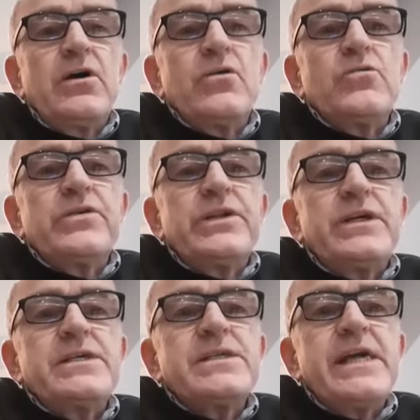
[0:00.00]
over
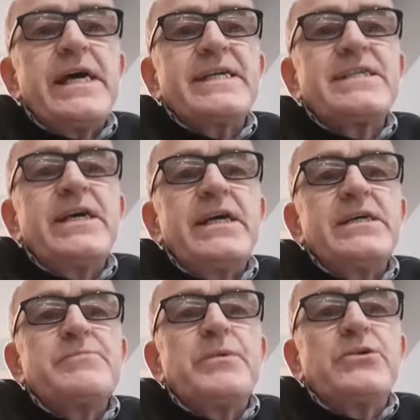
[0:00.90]
these next
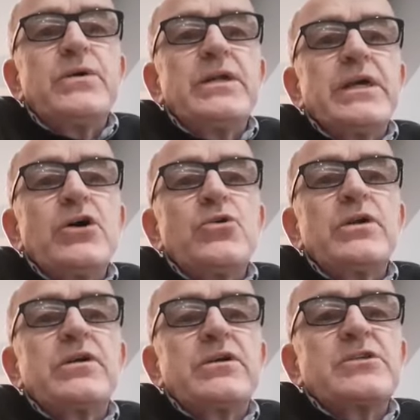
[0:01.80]
days between now
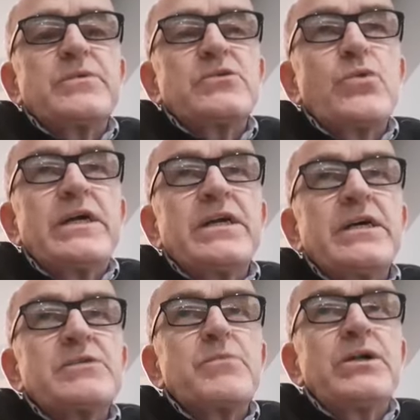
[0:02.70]
and Christmas,
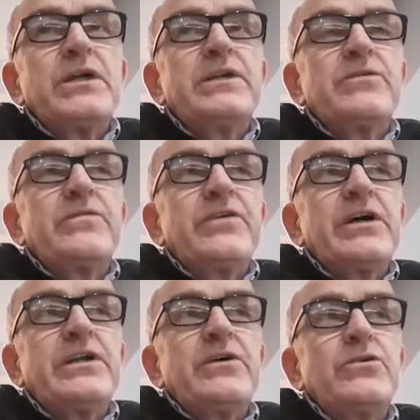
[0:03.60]
weeknights, Monday to
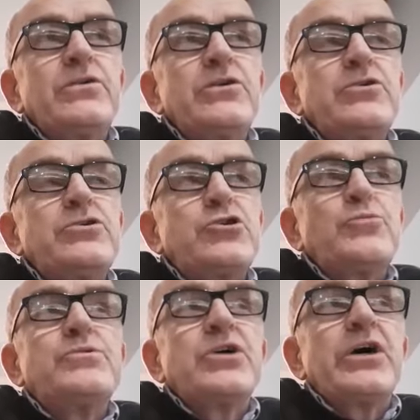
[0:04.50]
Friday, on the
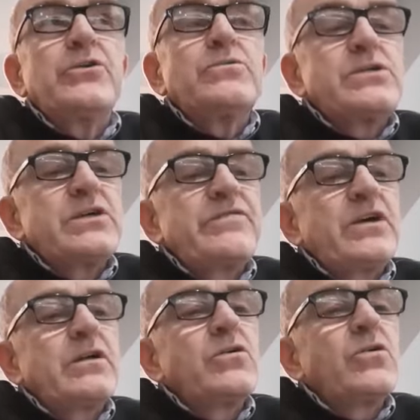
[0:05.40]
YouTube channel, 7
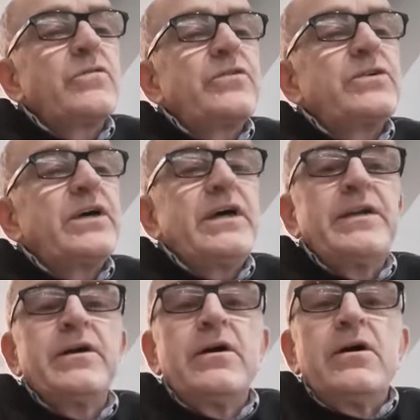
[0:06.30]
o'clock for
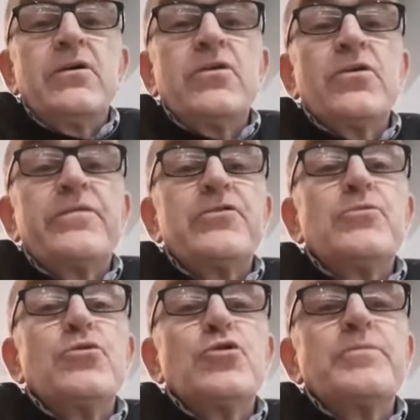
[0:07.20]
10 or a few
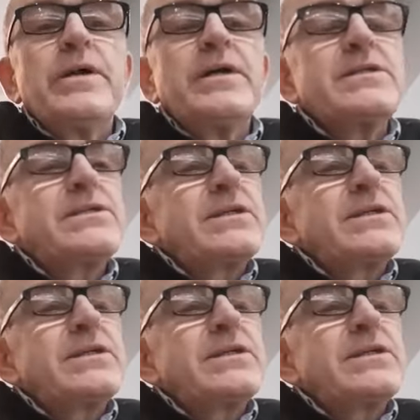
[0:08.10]
more minutes